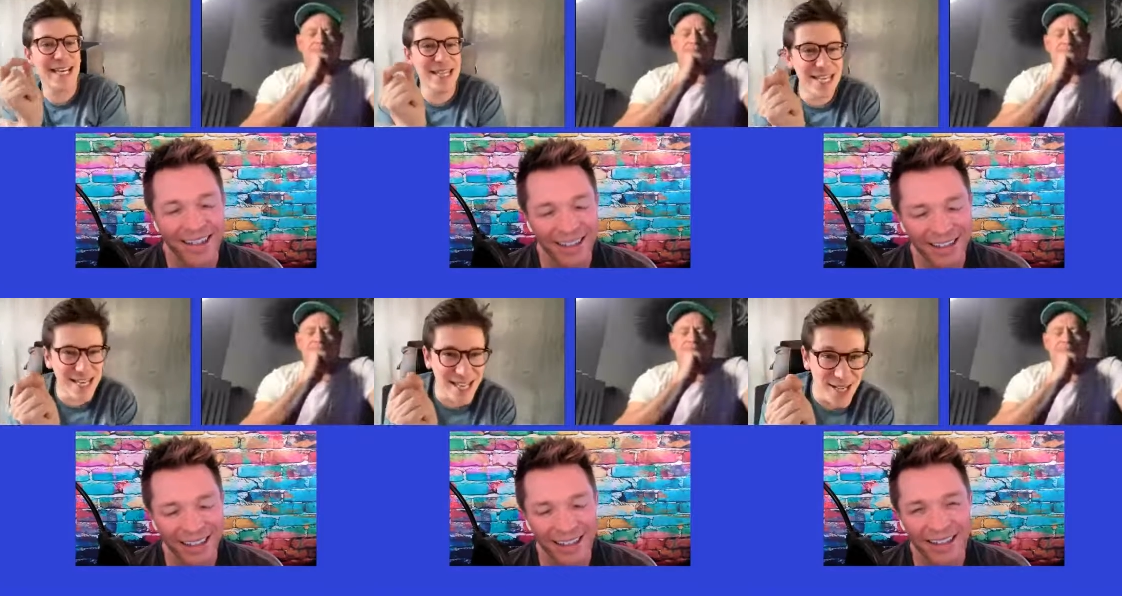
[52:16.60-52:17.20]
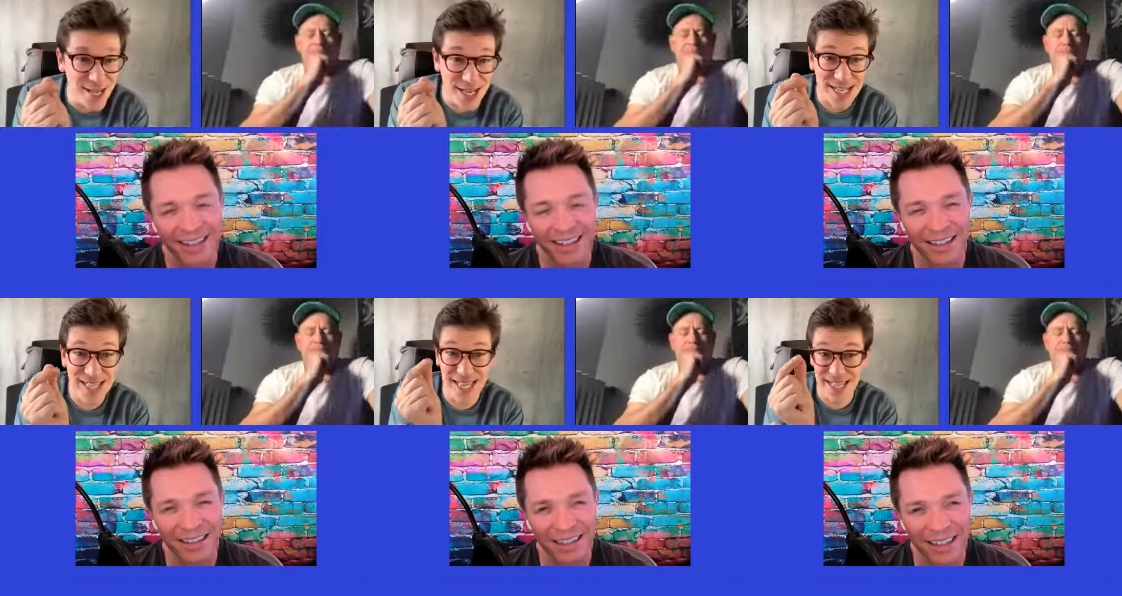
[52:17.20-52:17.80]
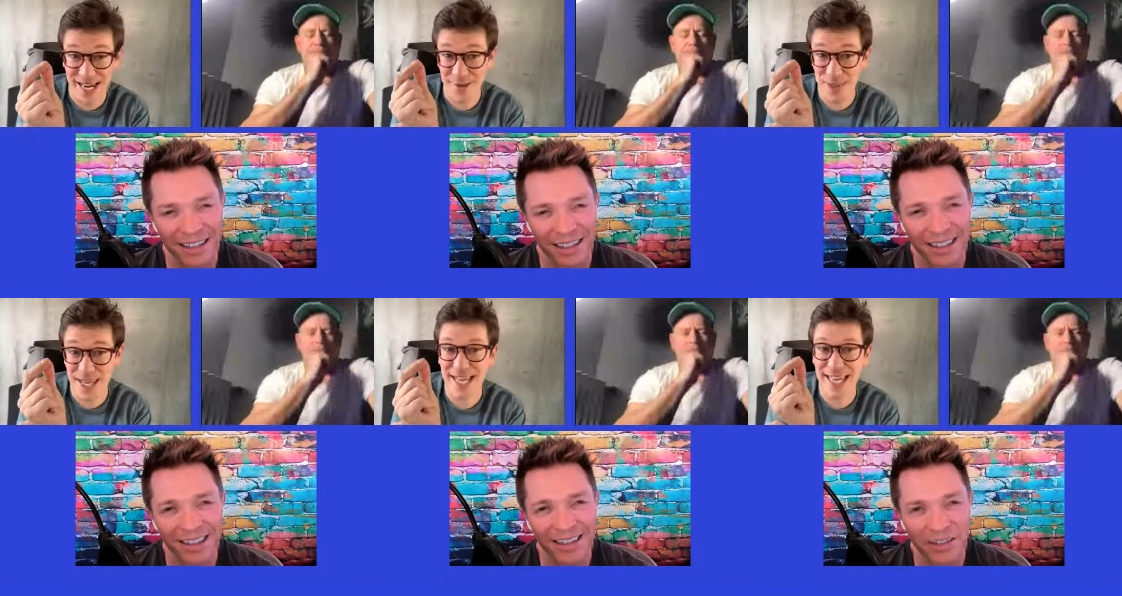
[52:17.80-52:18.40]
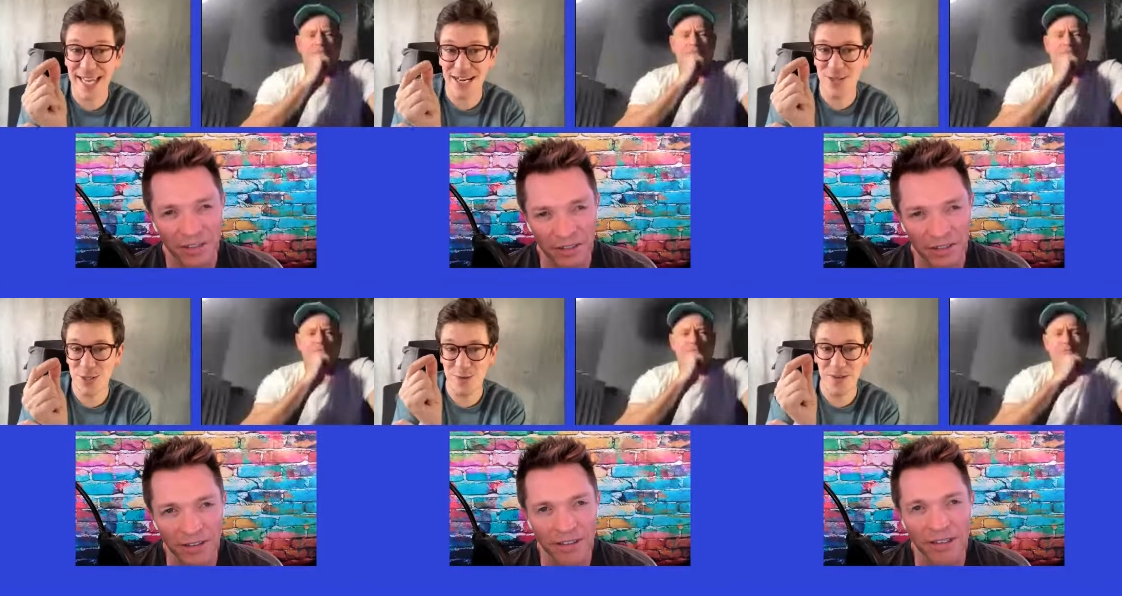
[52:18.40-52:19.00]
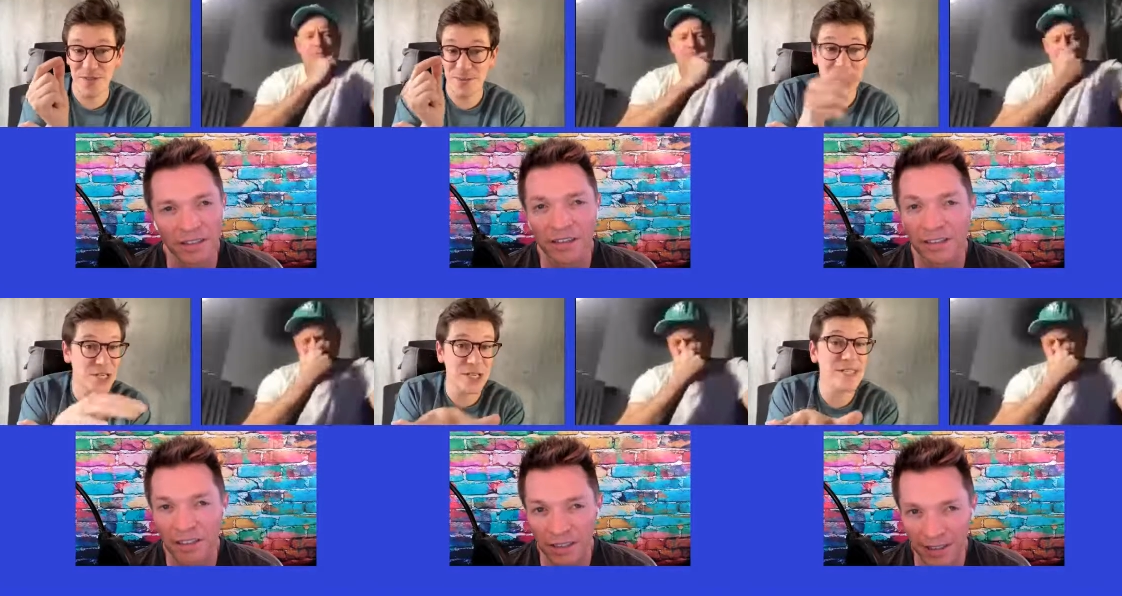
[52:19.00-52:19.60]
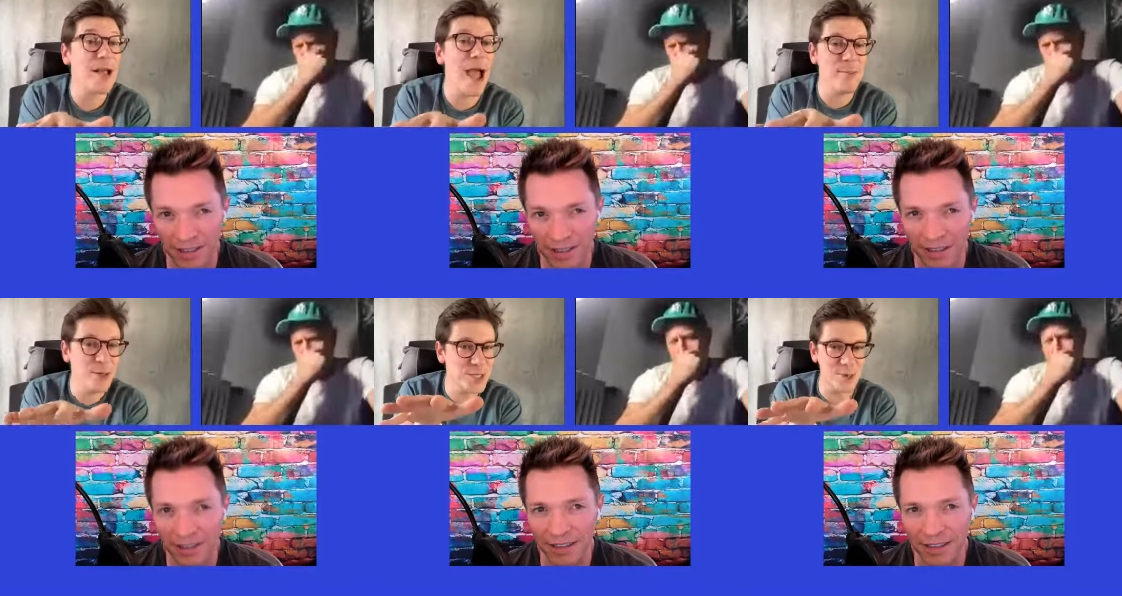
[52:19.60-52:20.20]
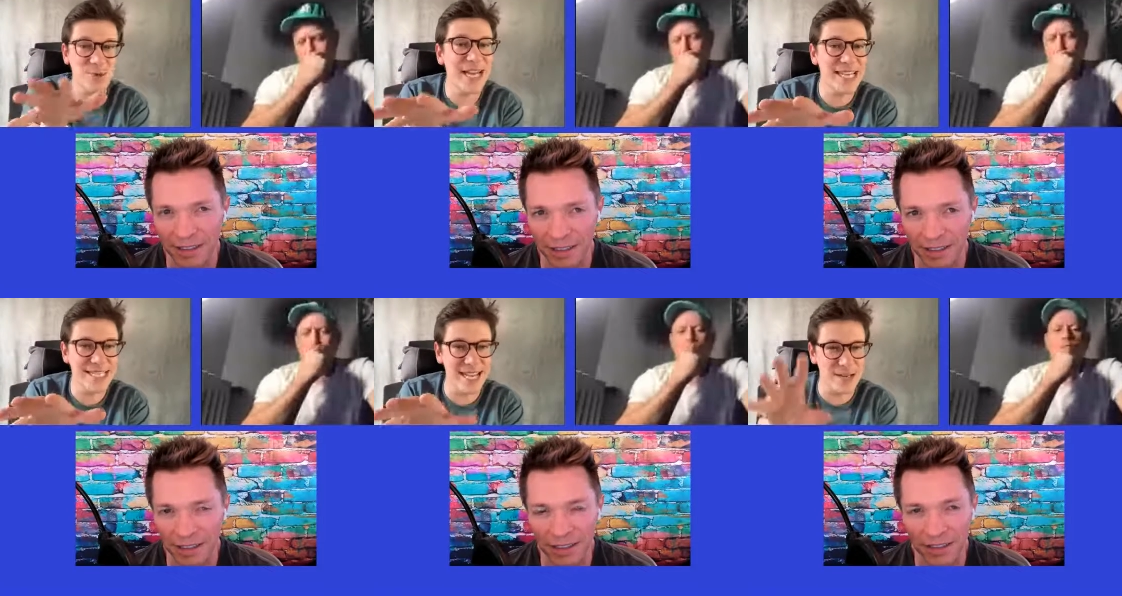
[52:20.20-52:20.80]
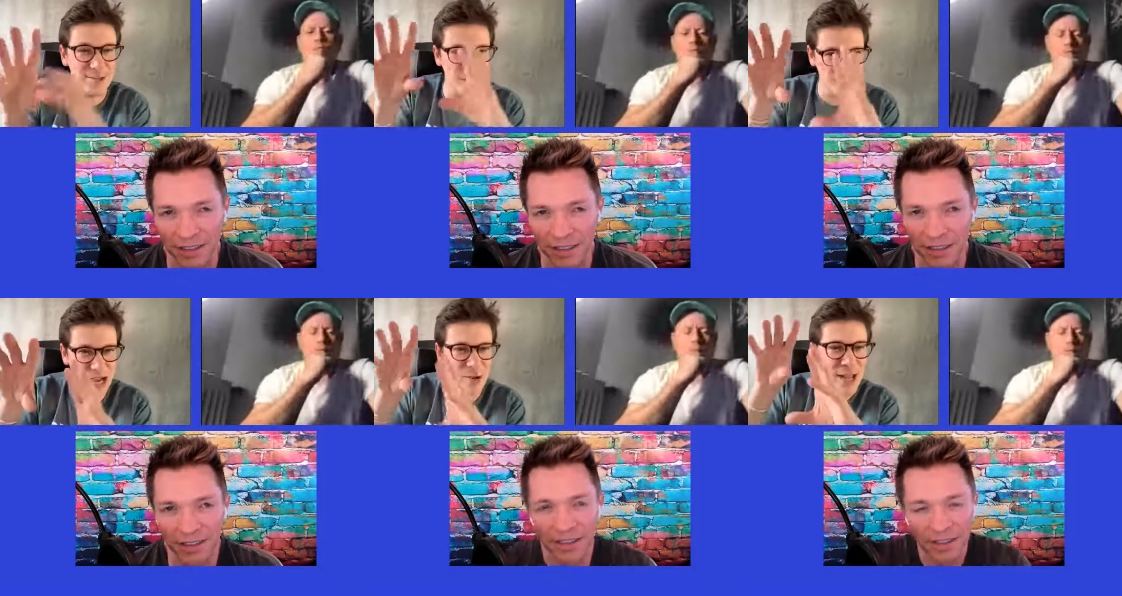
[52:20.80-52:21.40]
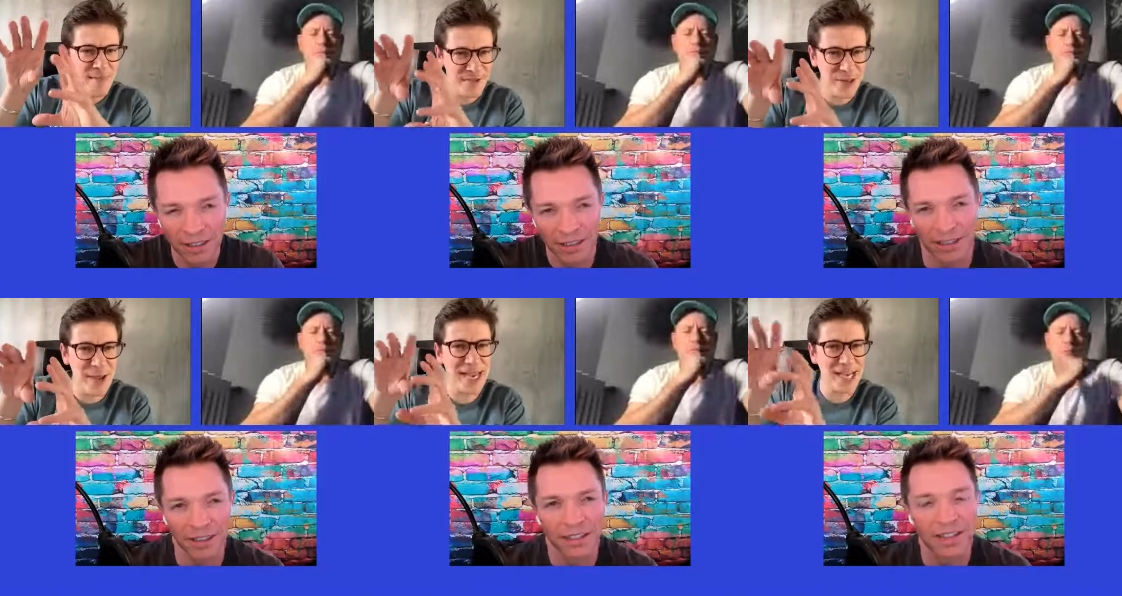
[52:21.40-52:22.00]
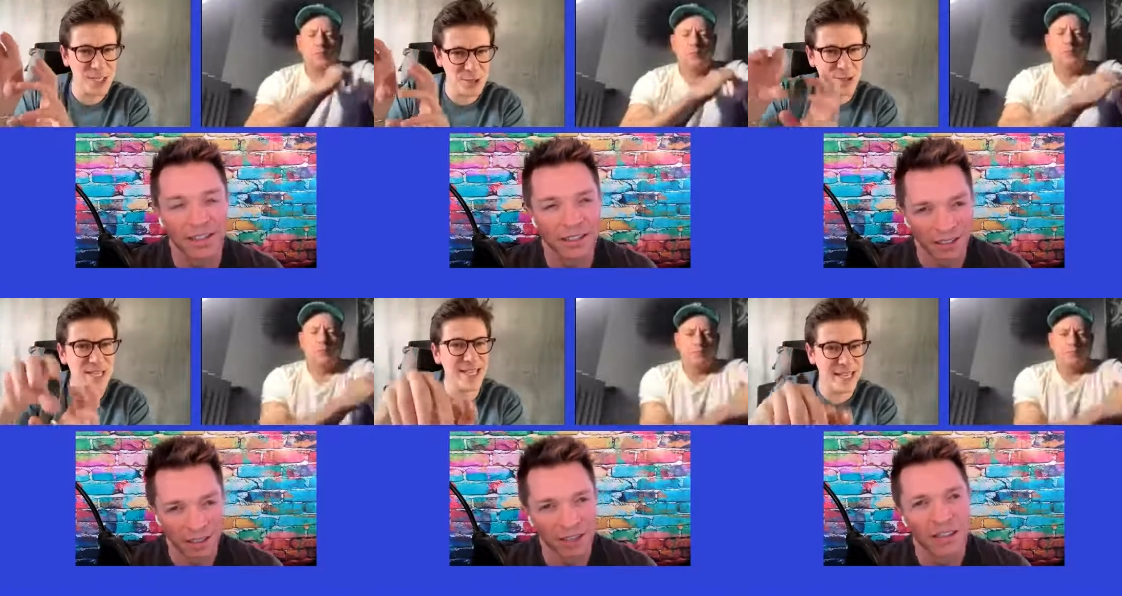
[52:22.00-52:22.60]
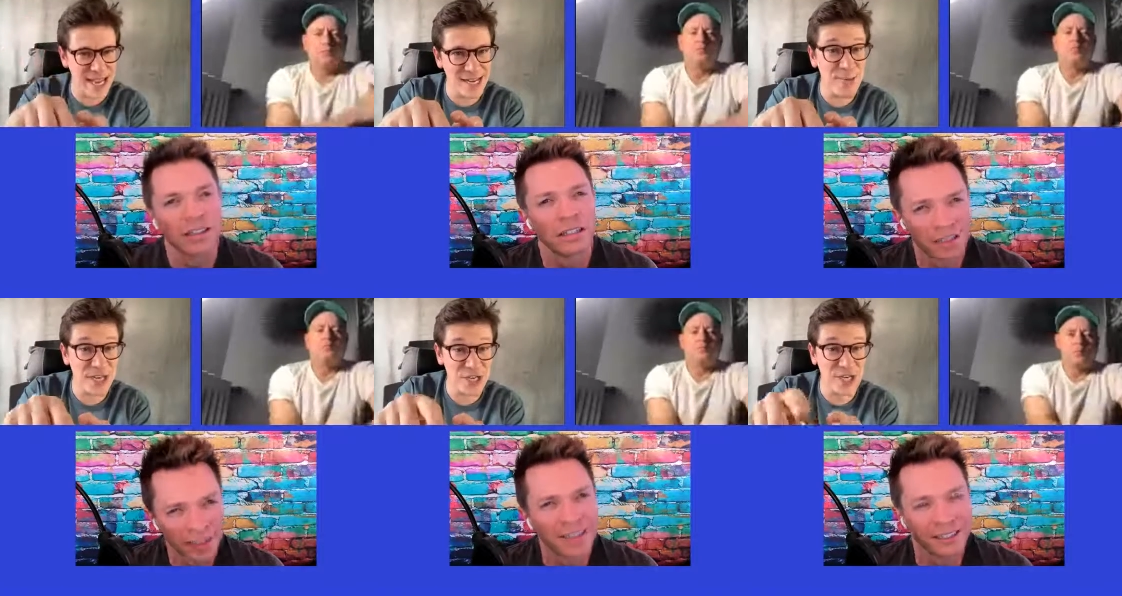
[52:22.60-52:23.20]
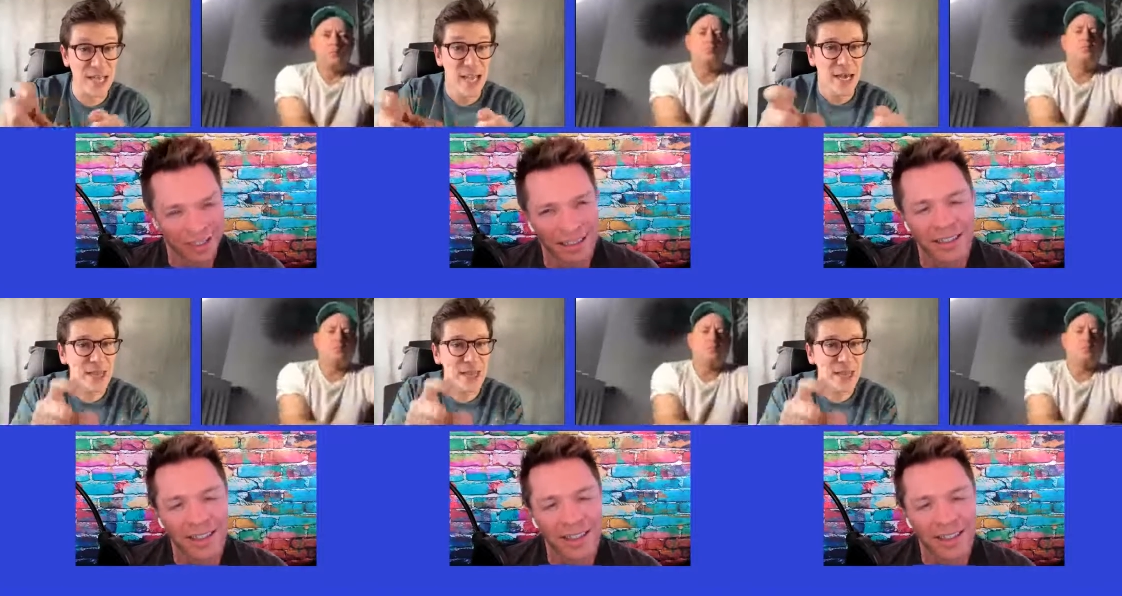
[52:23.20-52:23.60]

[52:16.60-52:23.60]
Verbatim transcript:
Speaker 1: a little uh, thing that i'm thinking here in terms of animation because i'm also really excited about now filmmaking storytelling animation